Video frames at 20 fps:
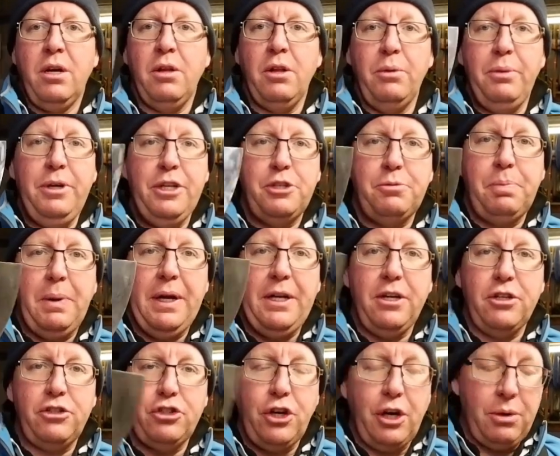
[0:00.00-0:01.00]
couple of wee
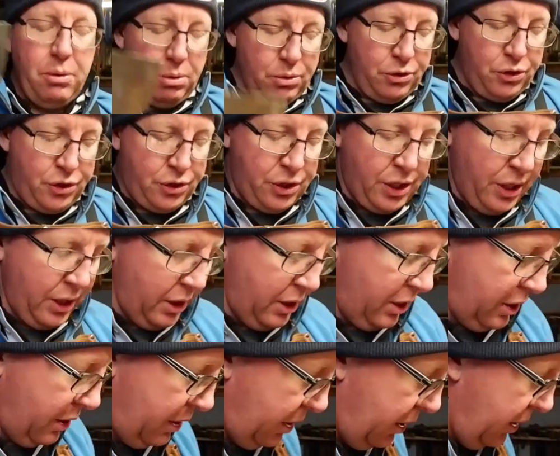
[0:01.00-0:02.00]
spreader trowels,
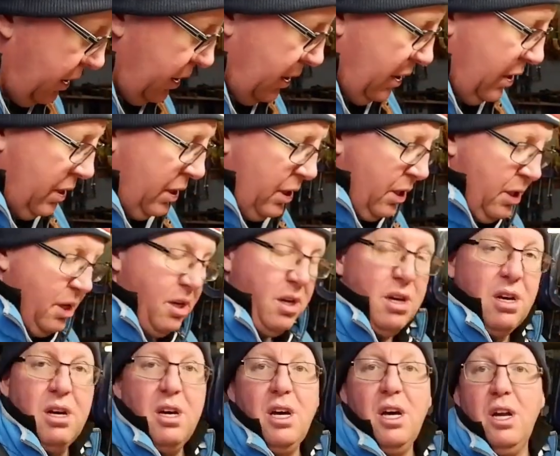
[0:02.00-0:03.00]

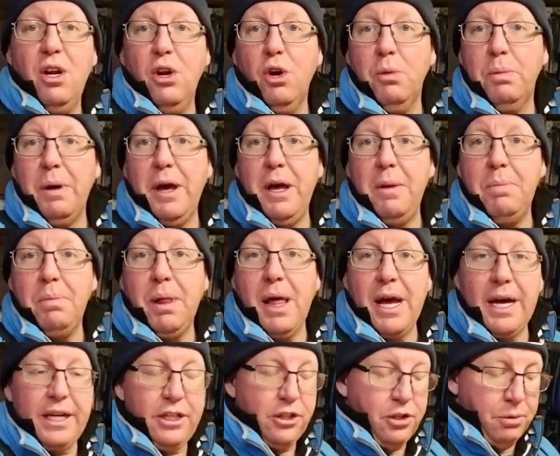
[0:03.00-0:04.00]
and an all bit of
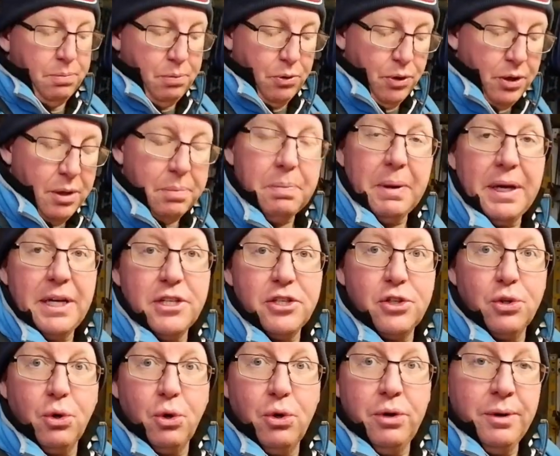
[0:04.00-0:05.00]
ply to put the
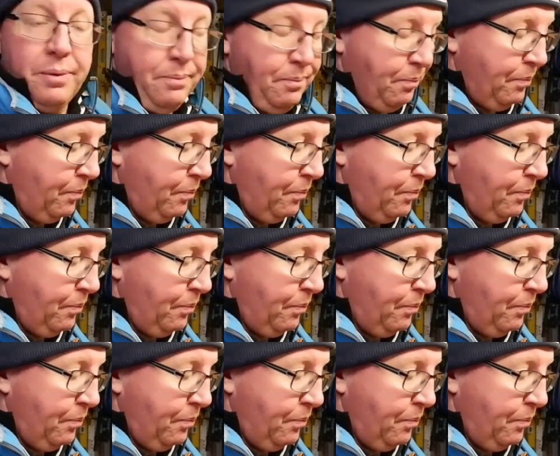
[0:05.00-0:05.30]
paste on.